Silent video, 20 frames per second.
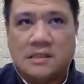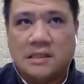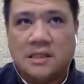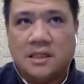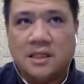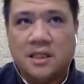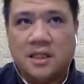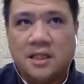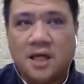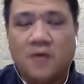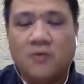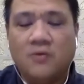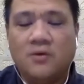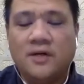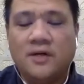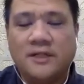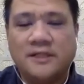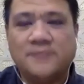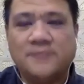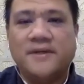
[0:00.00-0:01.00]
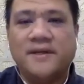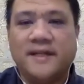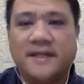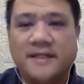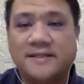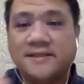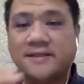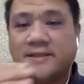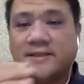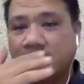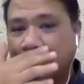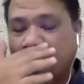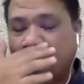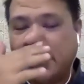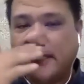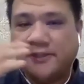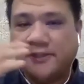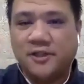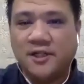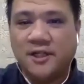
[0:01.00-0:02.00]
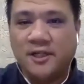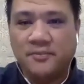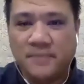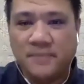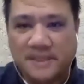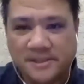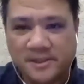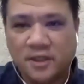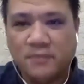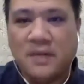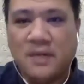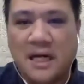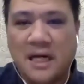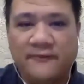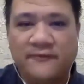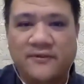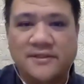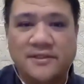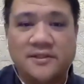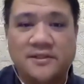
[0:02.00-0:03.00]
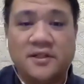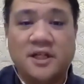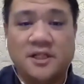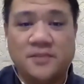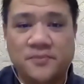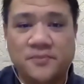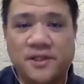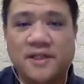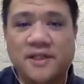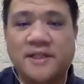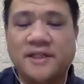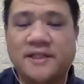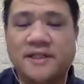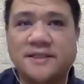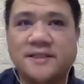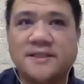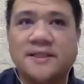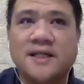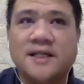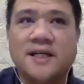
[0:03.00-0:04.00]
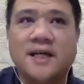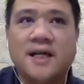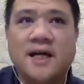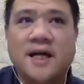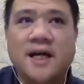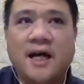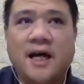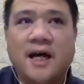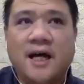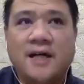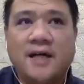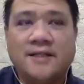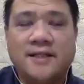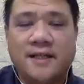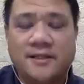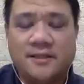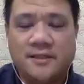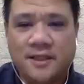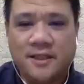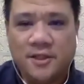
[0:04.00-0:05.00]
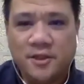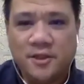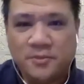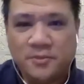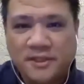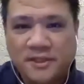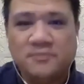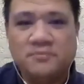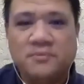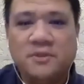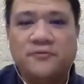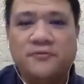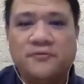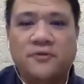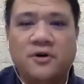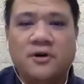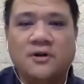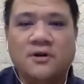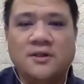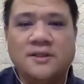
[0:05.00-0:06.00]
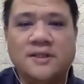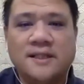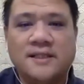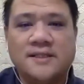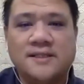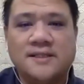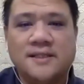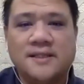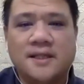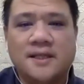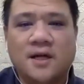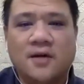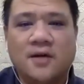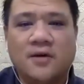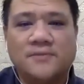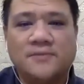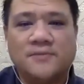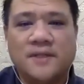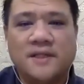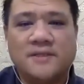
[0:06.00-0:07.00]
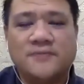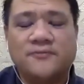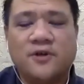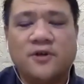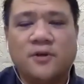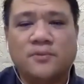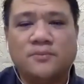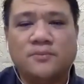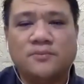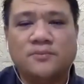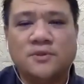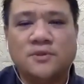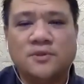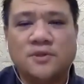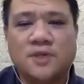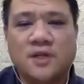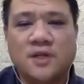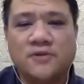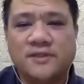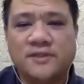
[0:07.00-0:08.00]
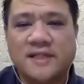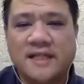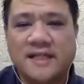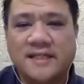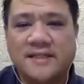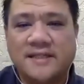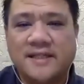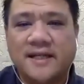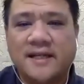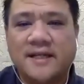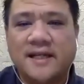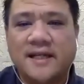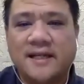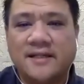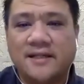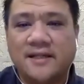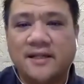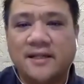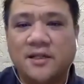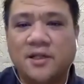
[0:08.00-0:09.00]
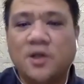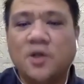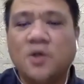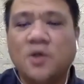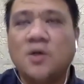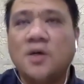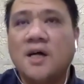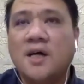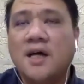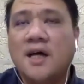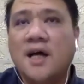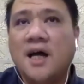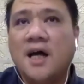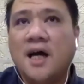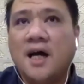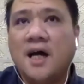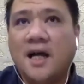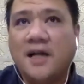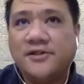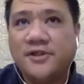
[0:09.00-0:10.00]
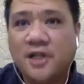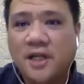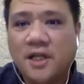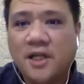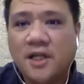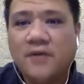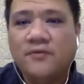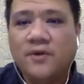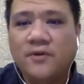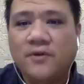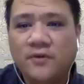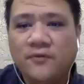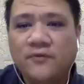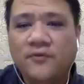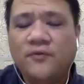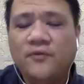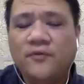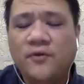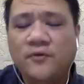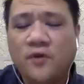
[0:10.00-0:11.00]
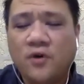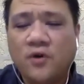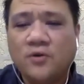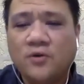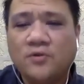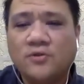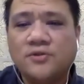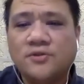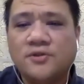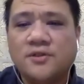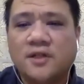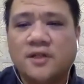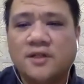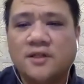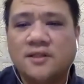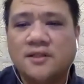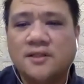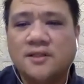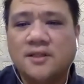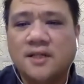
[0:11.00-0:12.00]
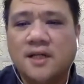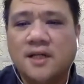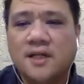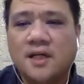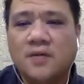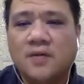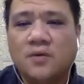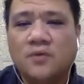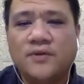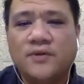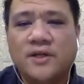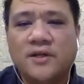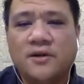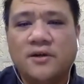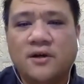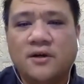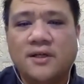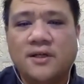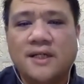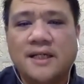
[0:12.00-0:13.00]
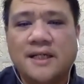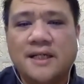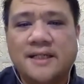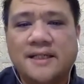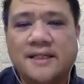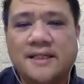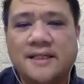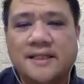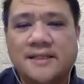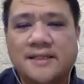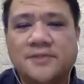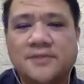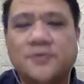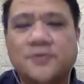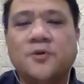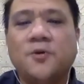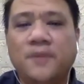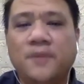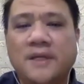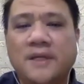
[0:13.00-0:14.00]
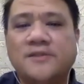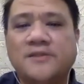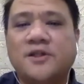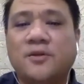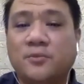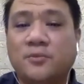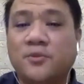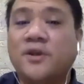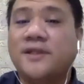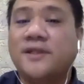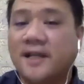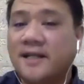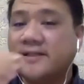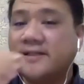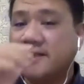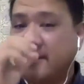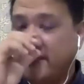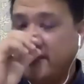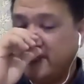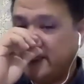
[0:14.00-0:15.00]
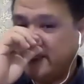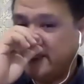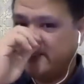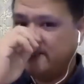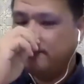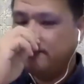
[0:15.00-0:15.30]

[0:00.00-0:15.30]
our experience, actually based on my Institute experience that you mentioned before, that's our experience from 2010 until now. Actually, we focus on what we call school-based community resilience.